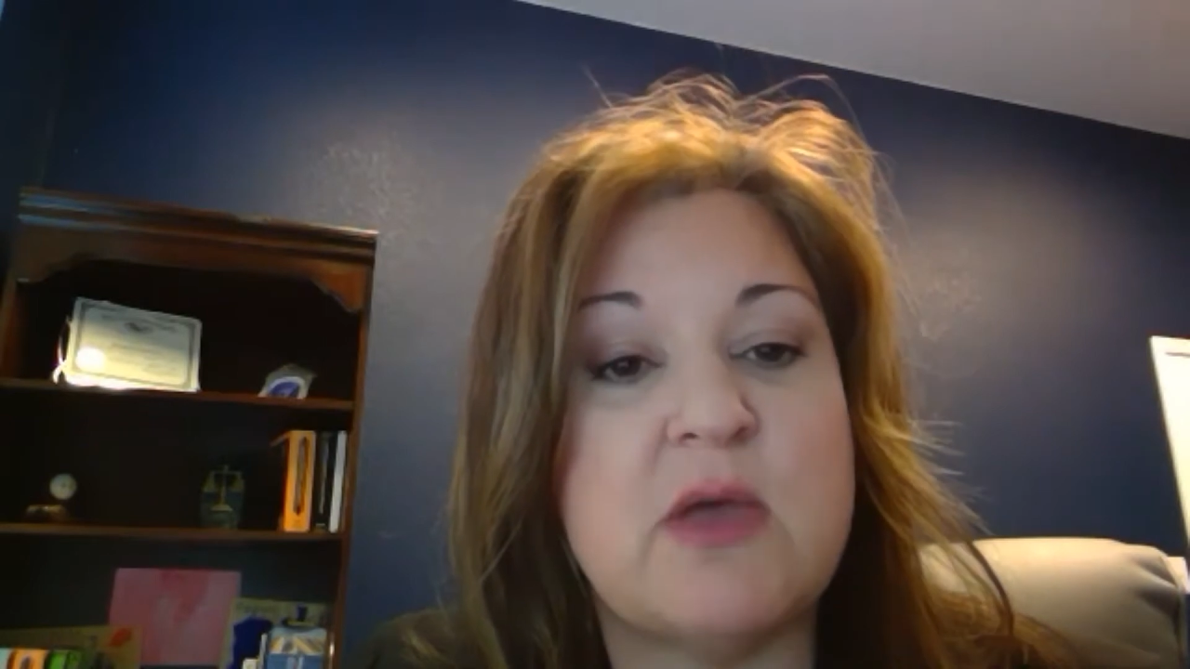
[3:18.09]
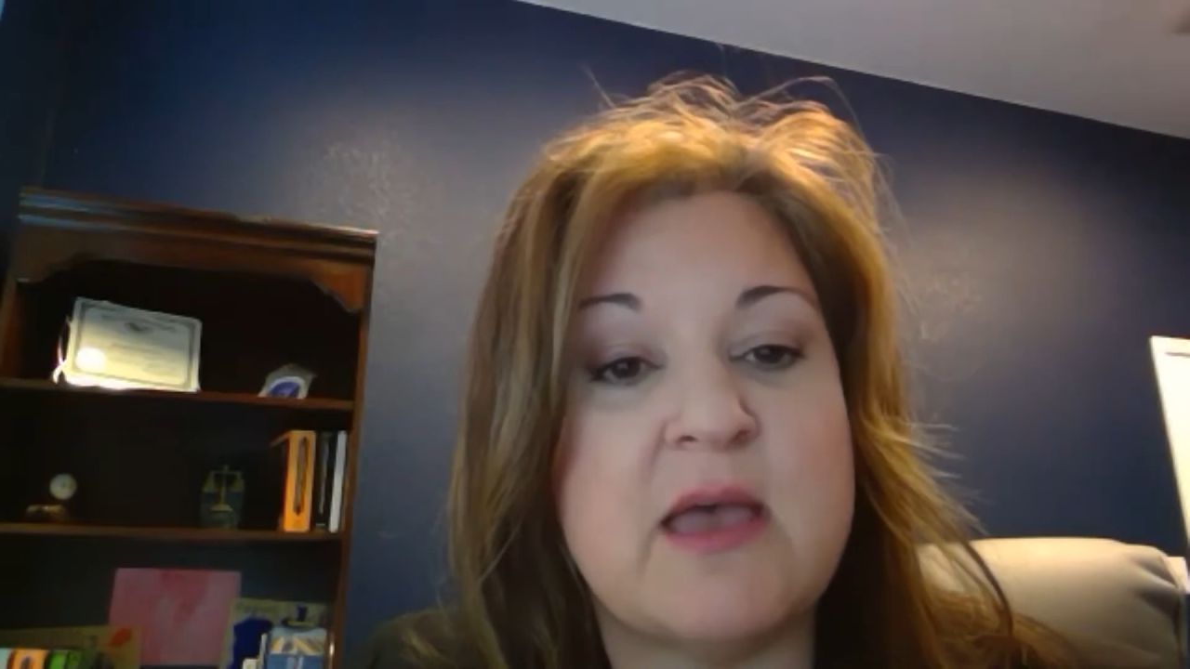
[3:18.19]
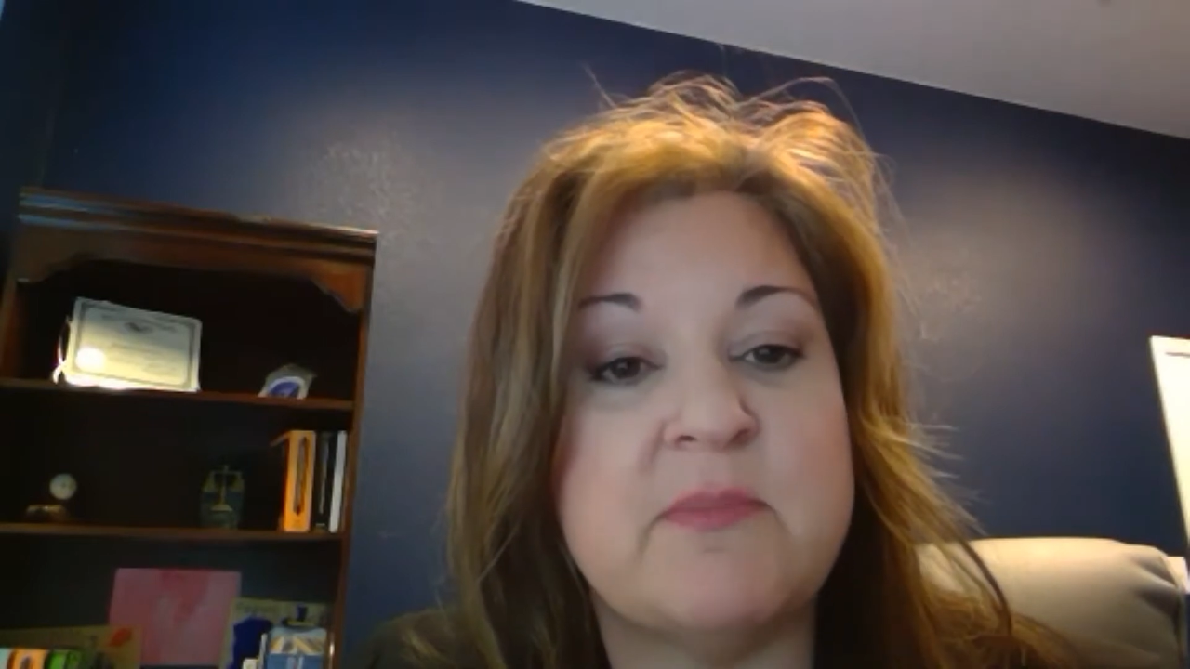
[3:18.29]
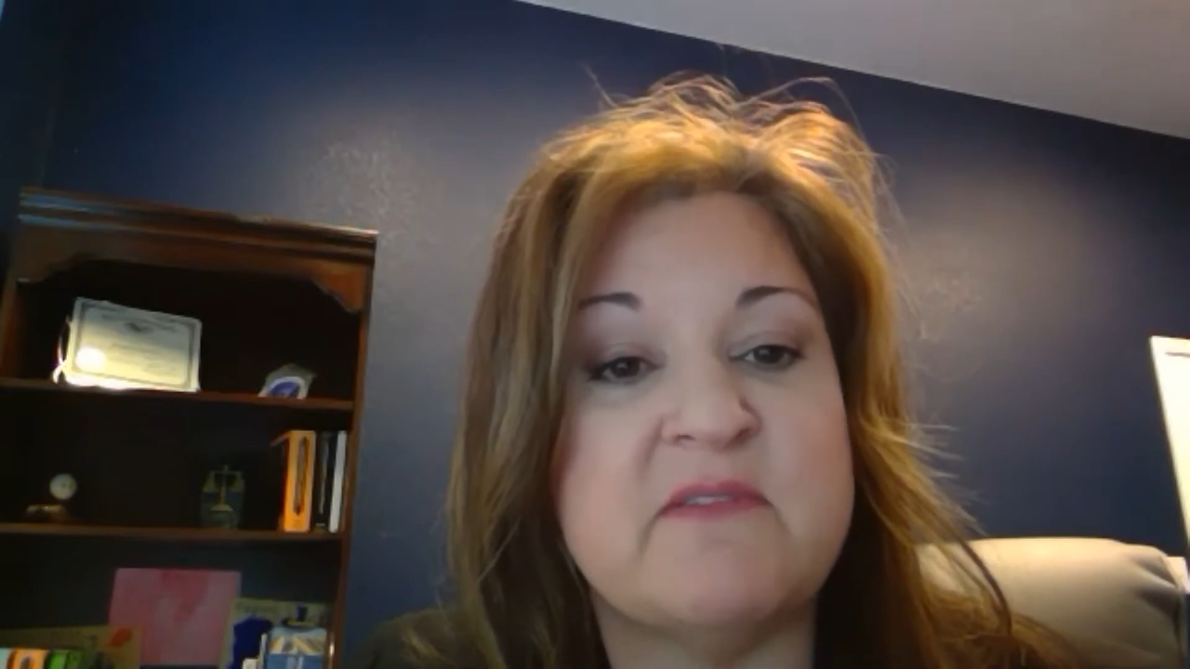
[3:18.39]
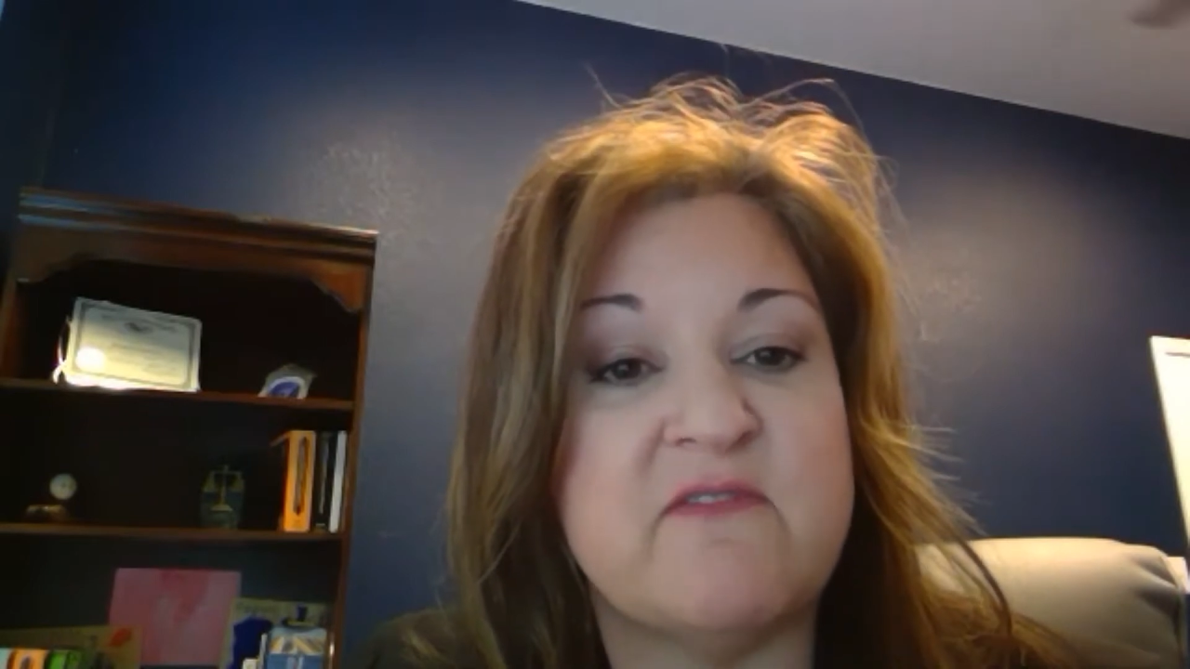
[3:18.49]

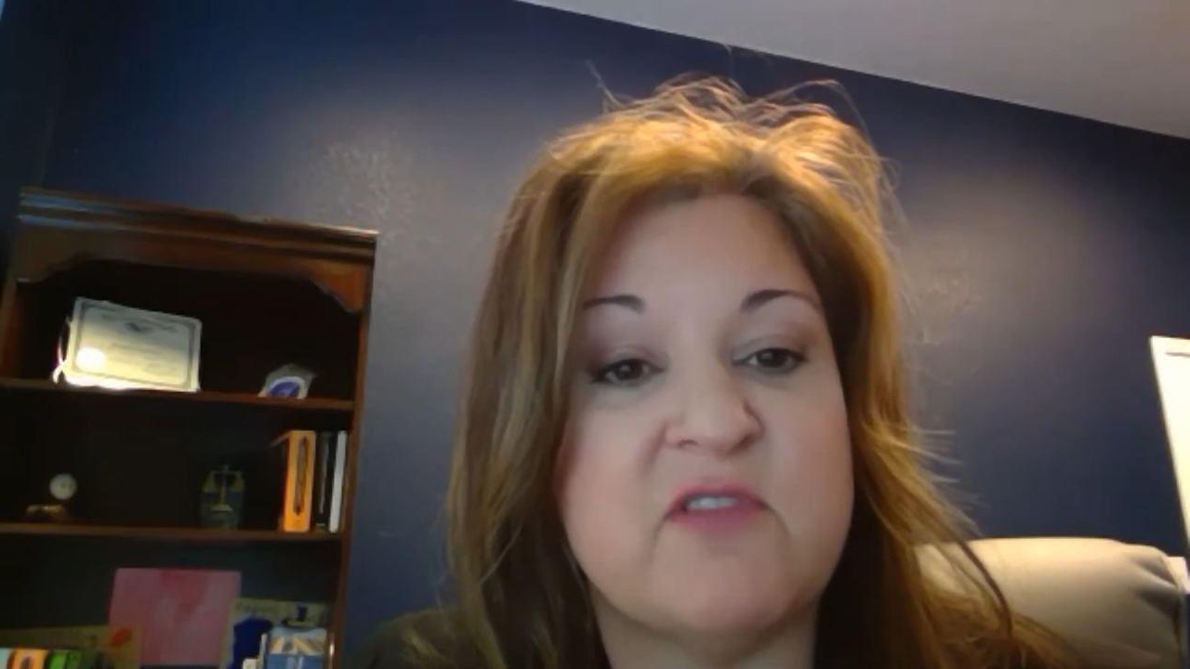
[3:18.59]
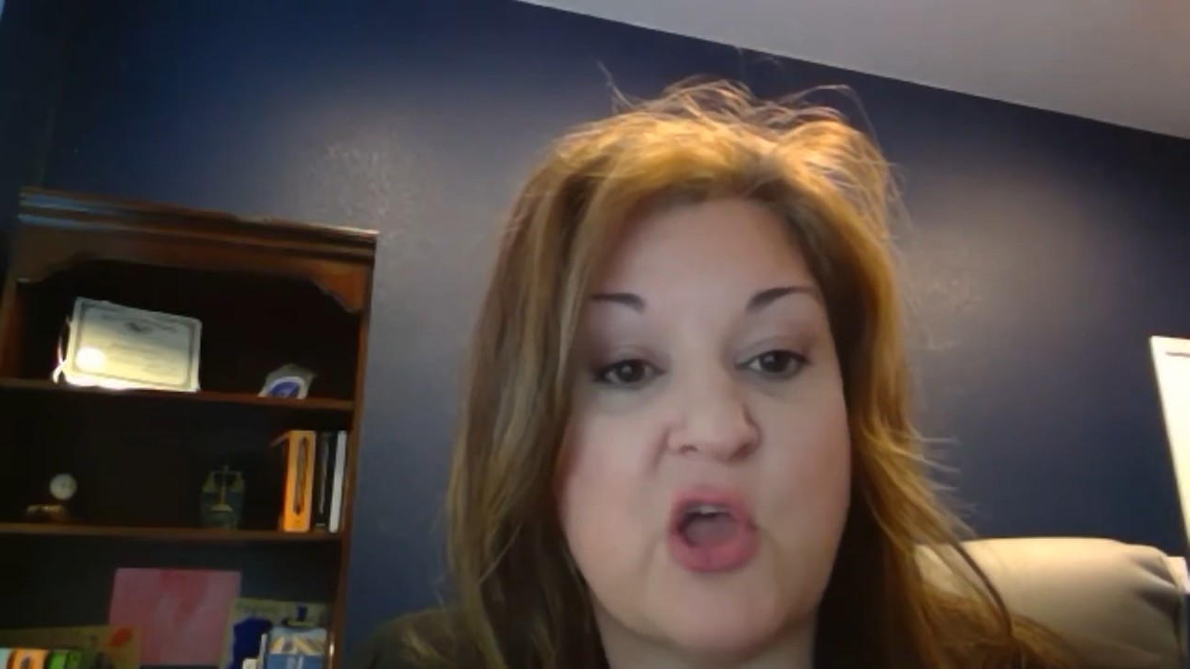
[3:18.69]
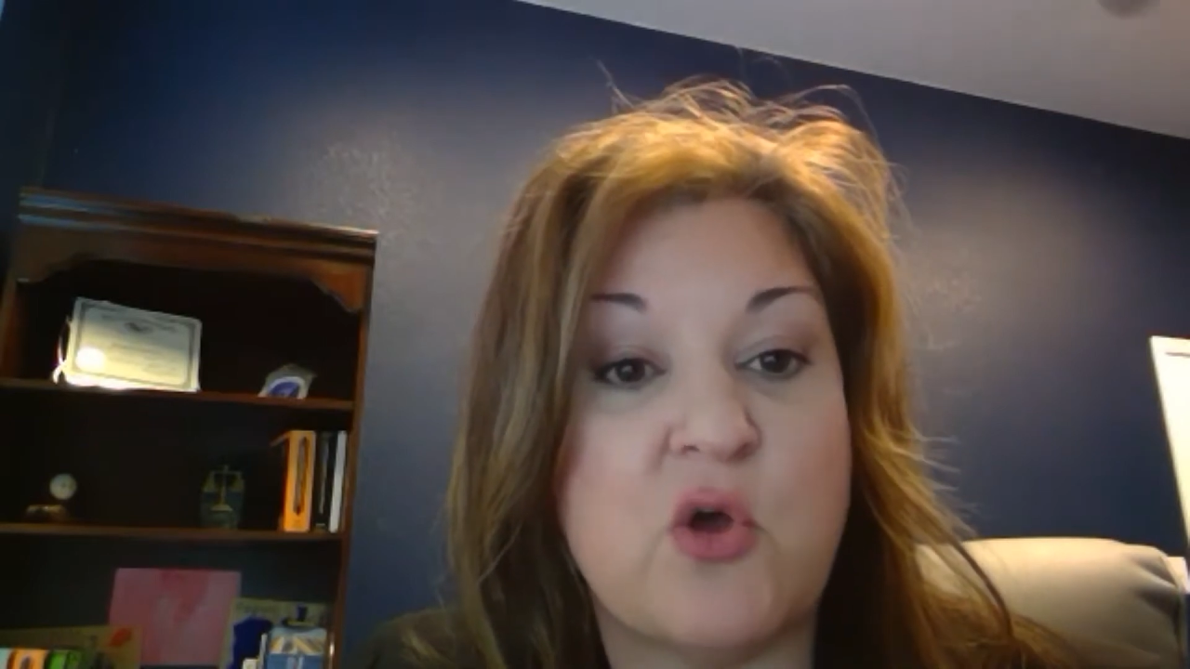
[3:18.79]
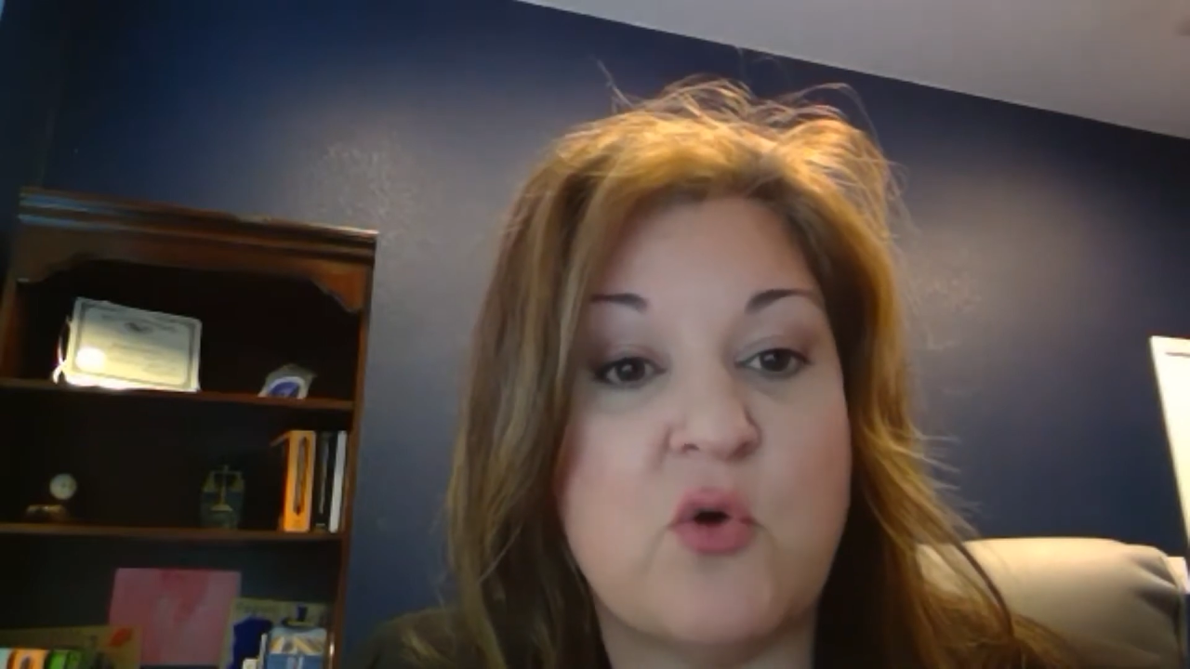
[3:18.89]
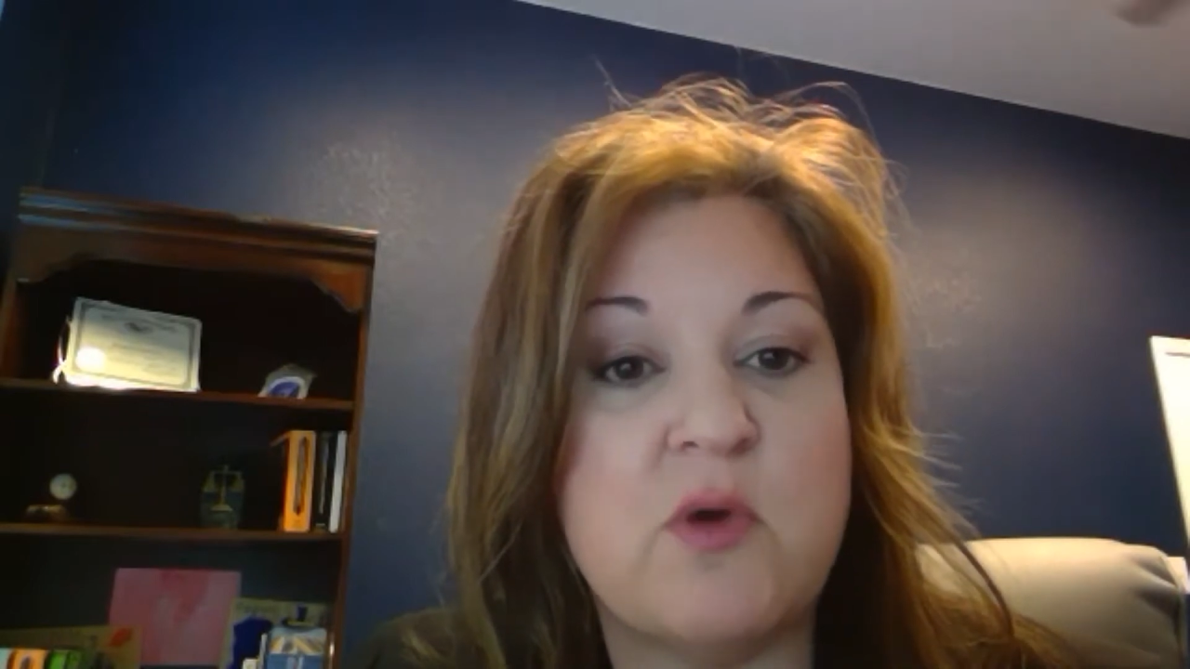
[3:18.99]
ebb and
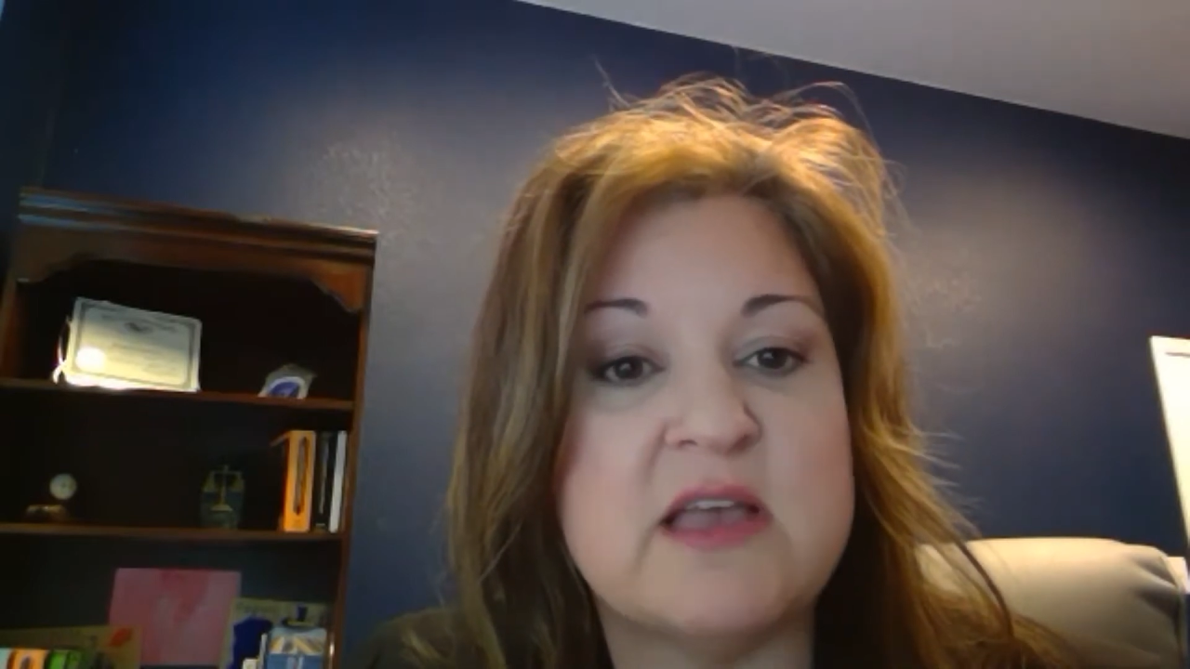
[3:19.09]
flow